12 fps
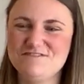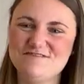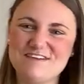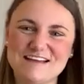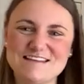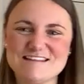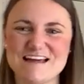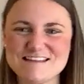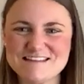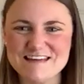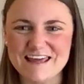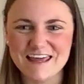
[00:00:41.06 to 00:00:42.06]

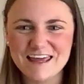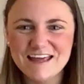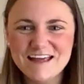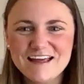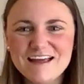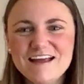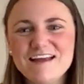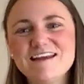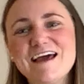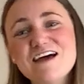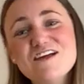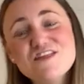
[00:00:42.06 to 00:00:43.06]
Fantastic.
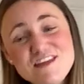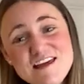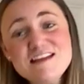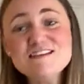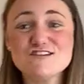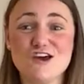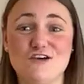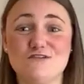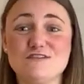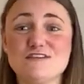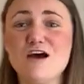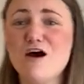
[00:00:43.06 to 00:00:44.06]
Now these
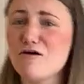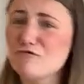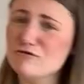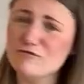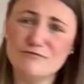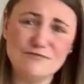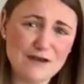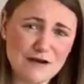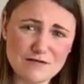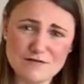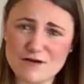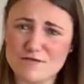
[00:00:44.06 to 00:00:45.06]
goats are all
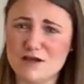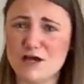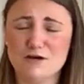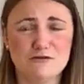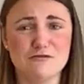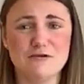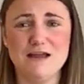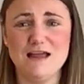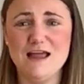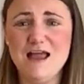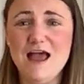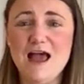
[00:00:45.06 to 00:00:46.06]
very, very
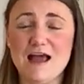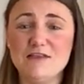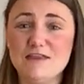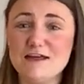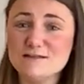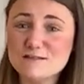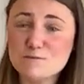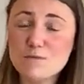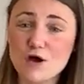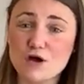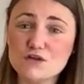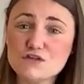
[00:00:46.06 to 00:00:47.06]
hungry and they
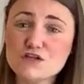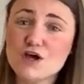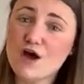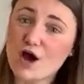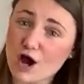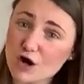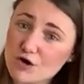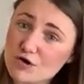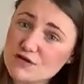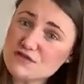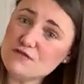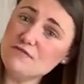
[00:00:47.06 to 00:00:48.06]
spot
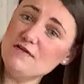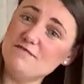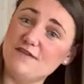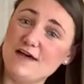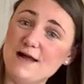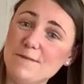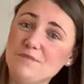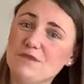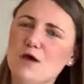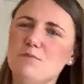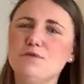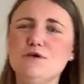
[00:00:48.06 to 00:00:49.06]
across a river
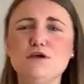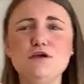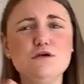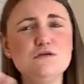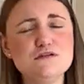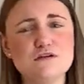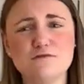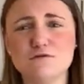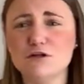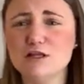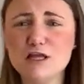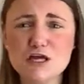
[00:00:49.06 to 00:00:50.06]
a beautiful
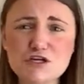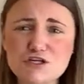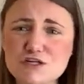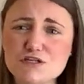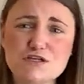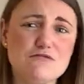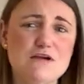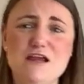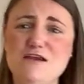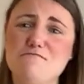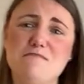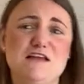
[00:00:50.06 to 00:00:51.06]
luscious
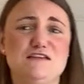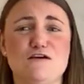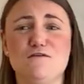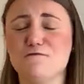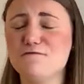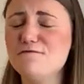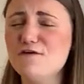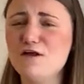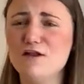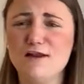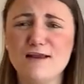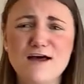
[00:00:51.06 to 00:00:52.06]
green meadow
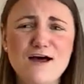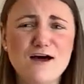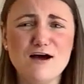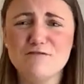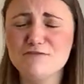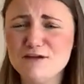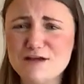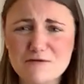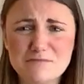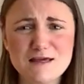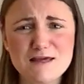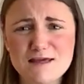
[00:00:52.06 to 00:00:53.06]
full of
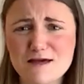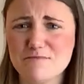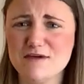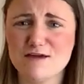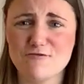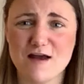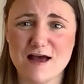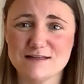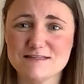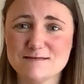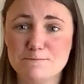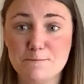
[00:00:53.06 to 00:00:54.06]
yummy, yummy
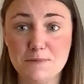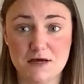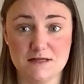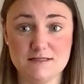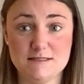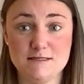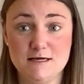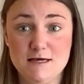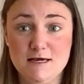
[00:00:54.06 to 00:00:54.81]
grass. But